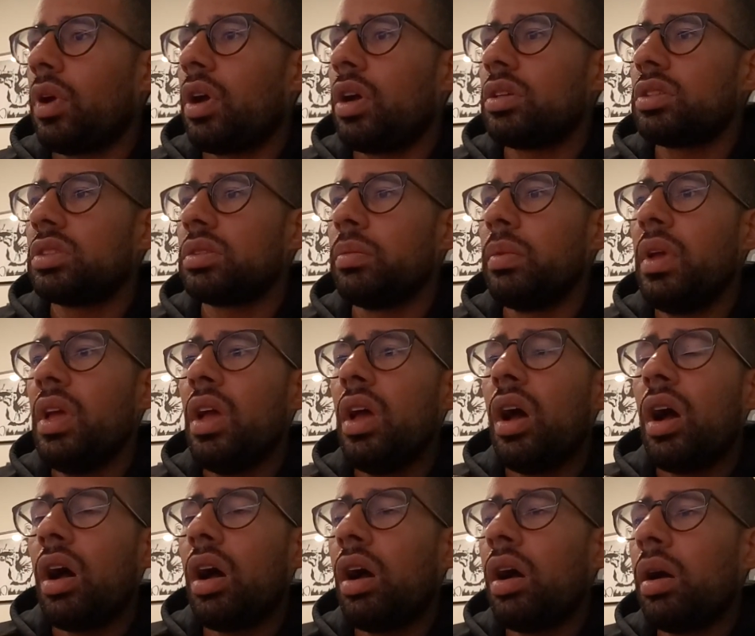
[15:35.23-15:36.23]
Awesome.
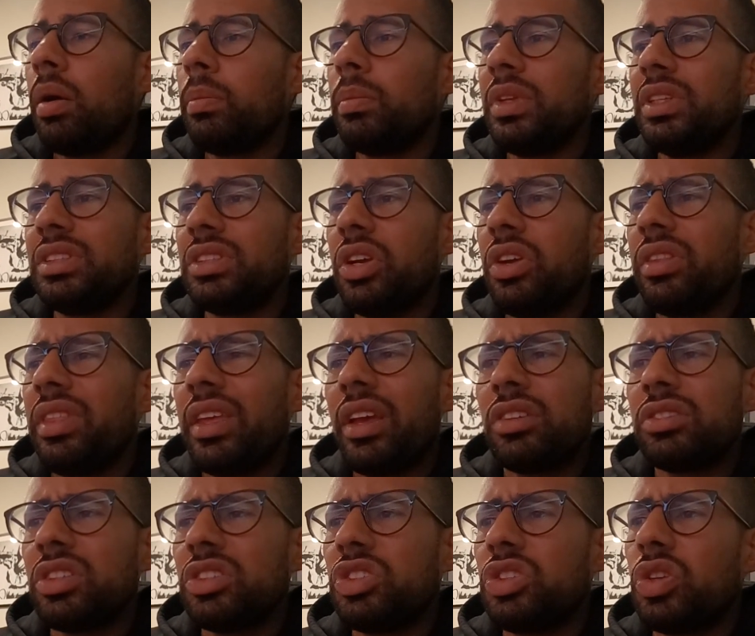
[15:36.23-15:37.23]
Is there anything
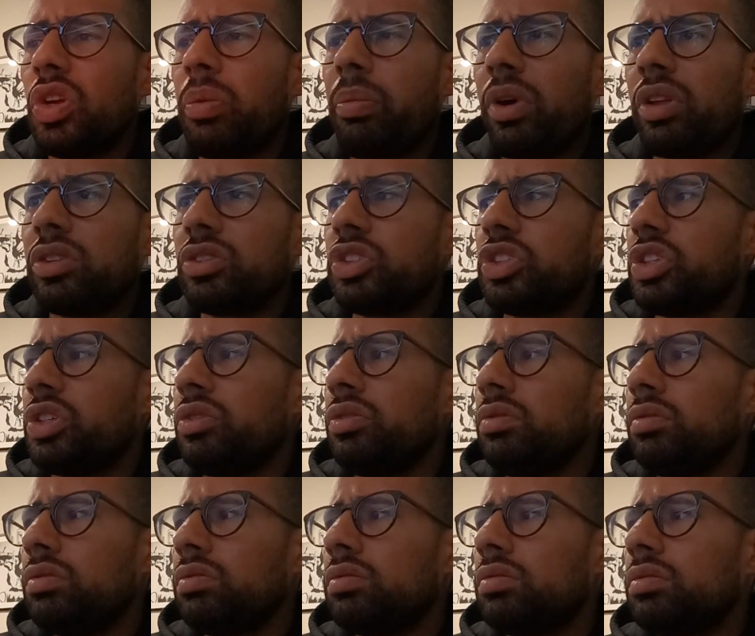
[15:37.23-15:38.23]
else I should know about the
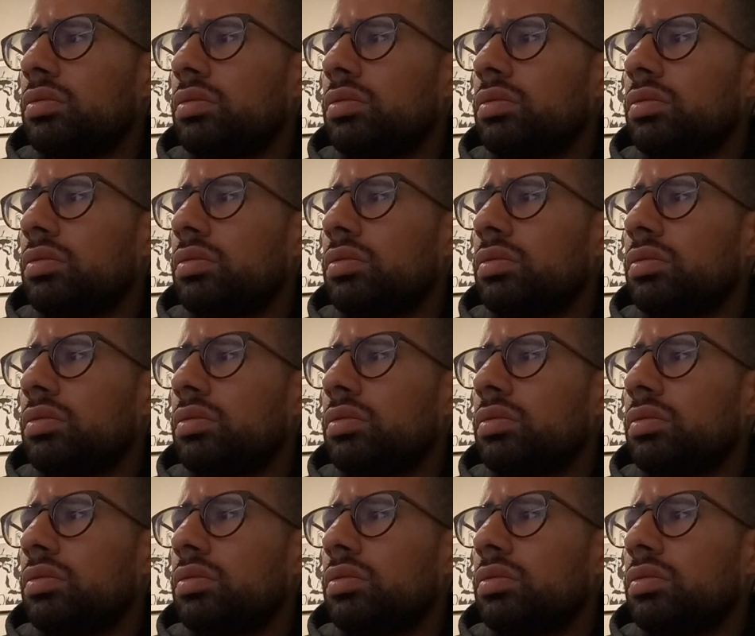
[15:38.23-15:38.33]
shoot?